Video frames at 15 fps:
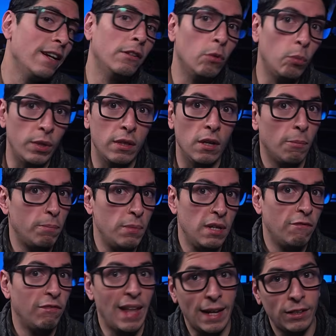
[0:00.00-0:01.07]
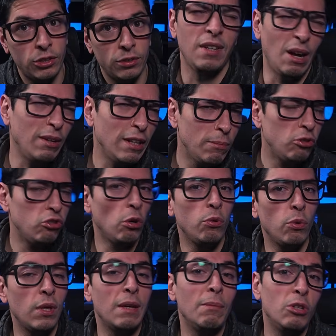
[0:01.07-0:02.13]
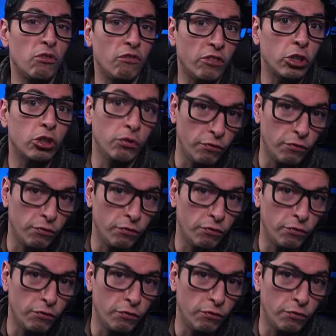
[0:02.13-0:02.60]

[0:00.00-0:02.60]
edit with Omni Flash. Now let me show you the image version